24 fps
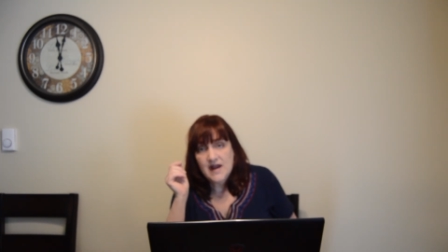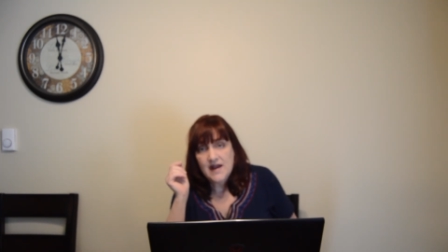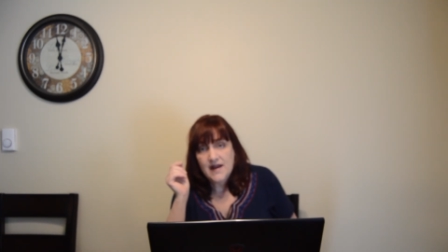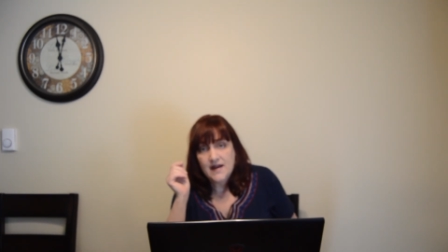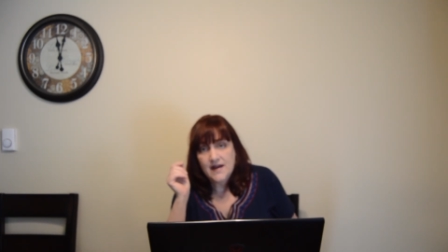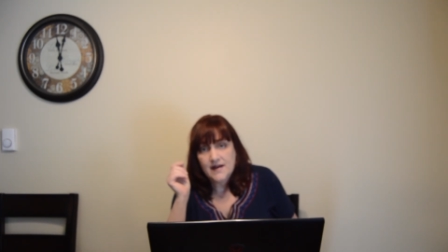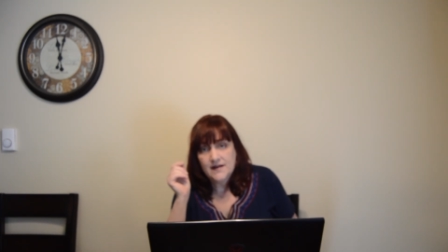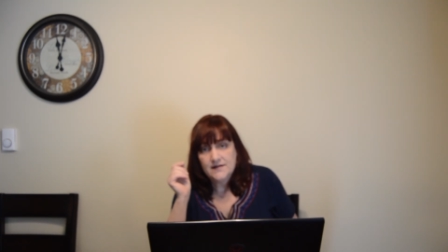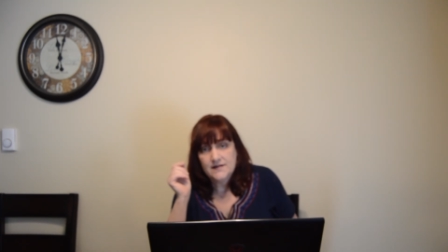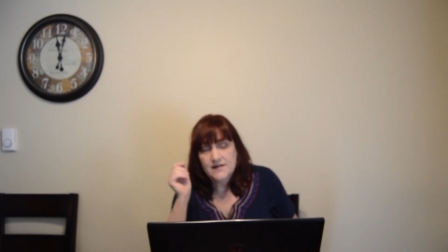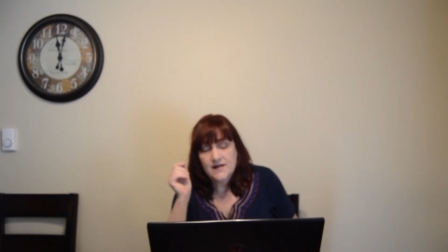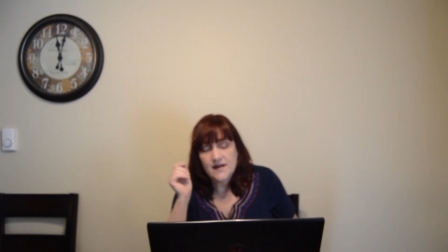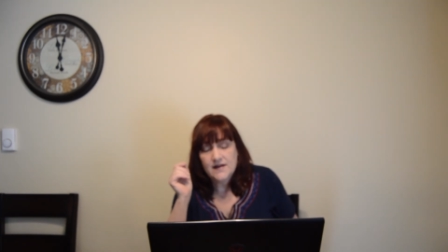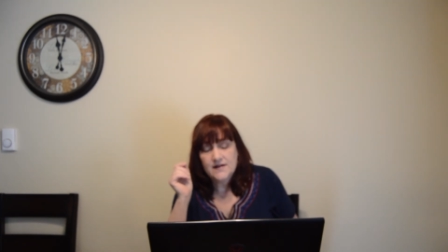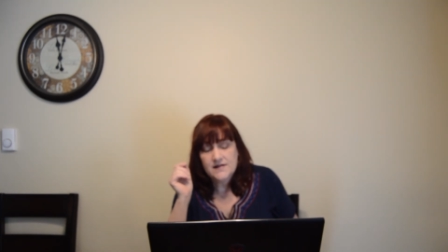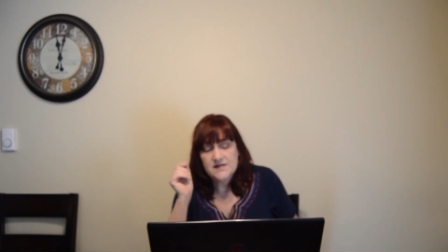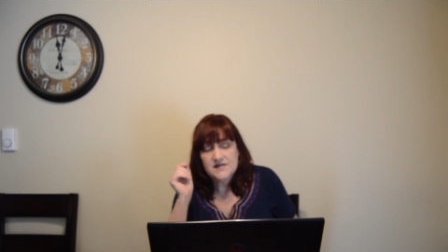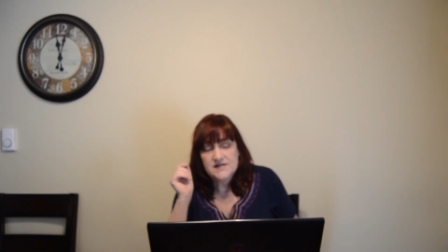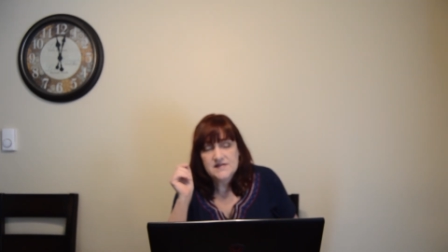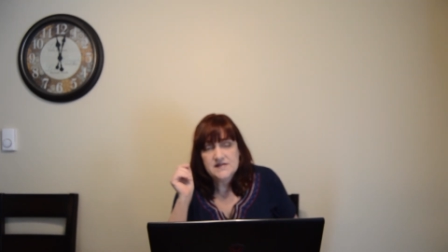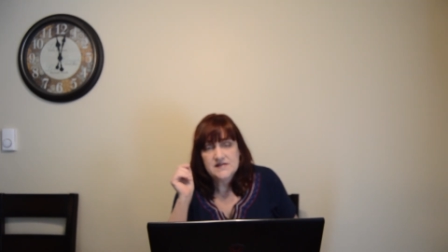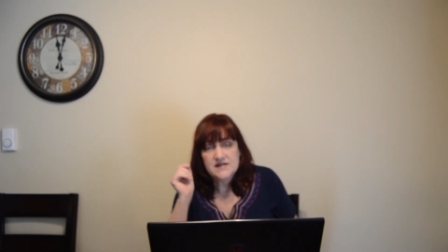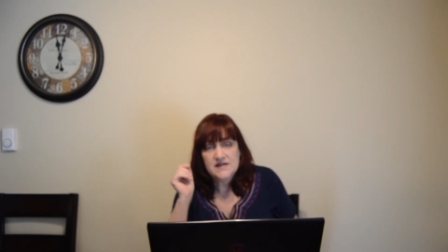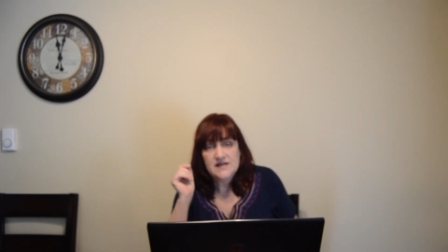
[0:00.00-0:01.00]
and
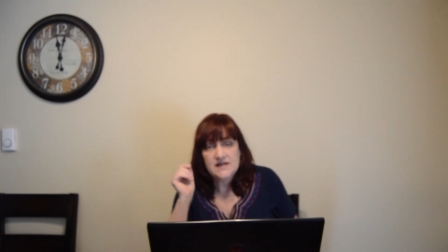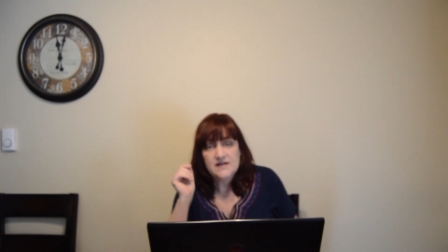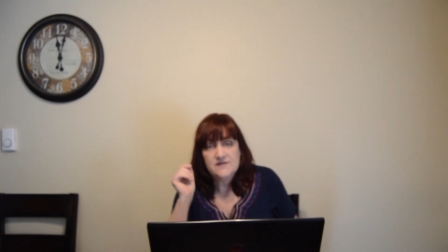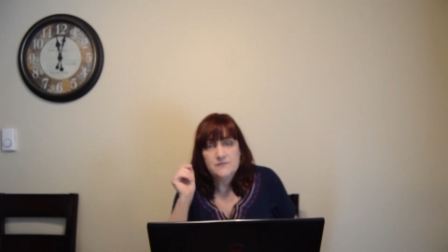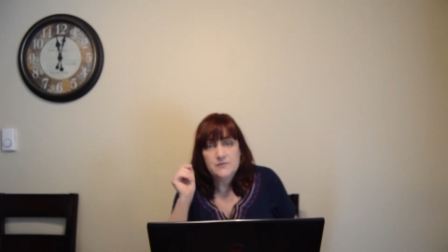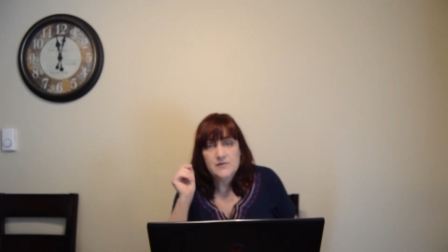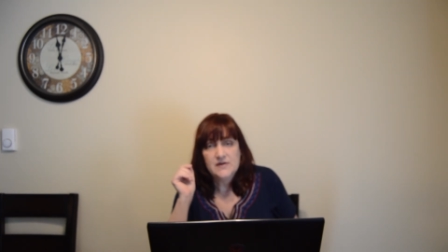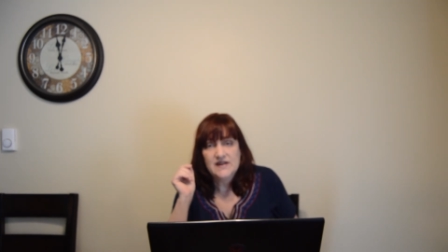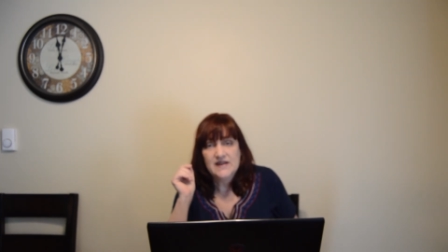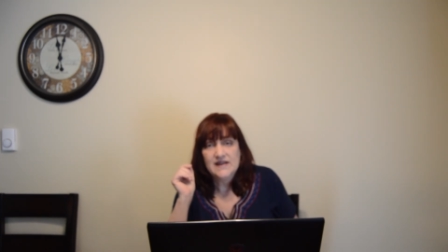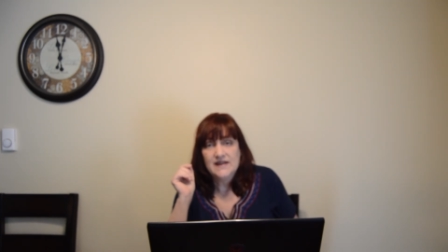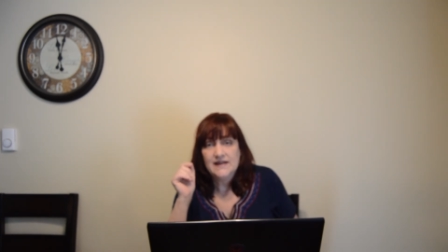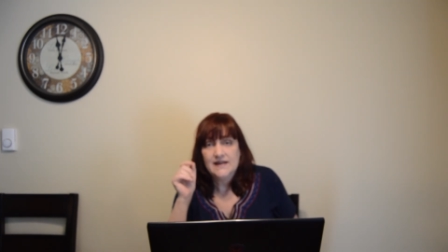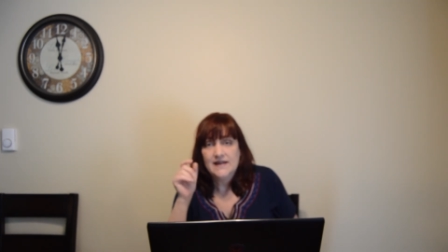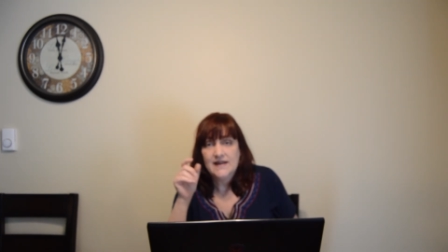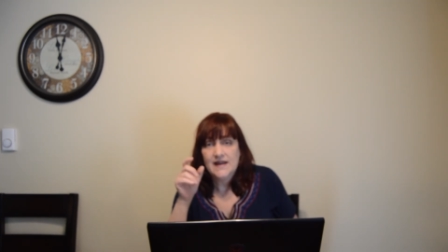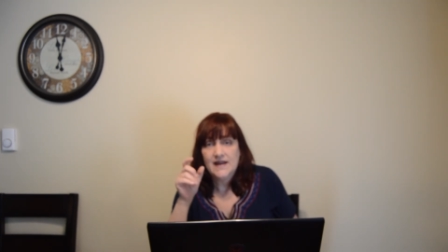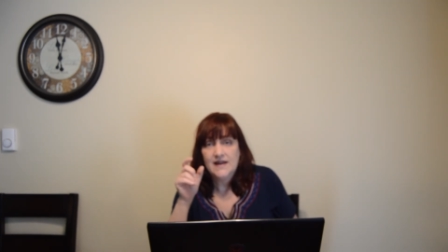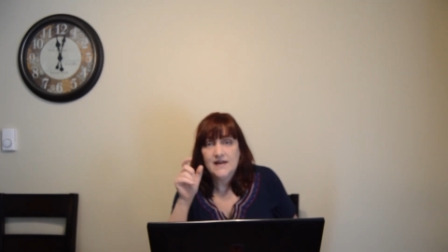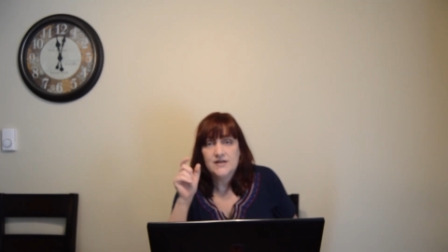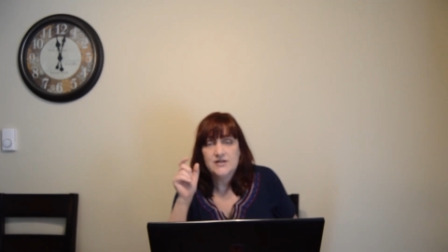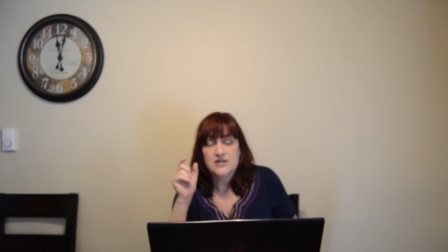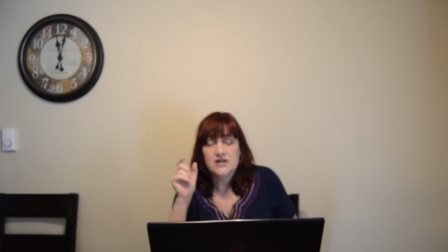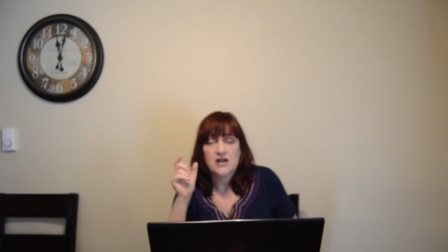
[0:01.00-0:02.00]
see if we can
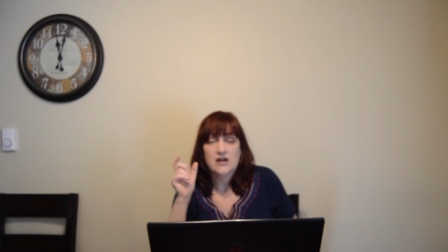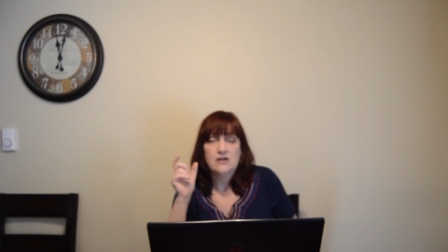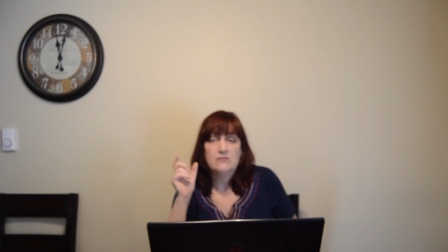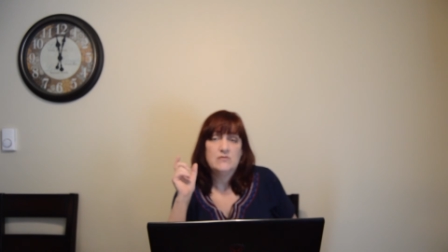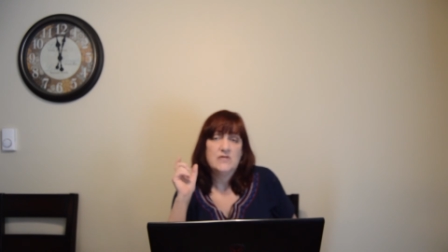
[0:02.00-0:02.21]
gauge how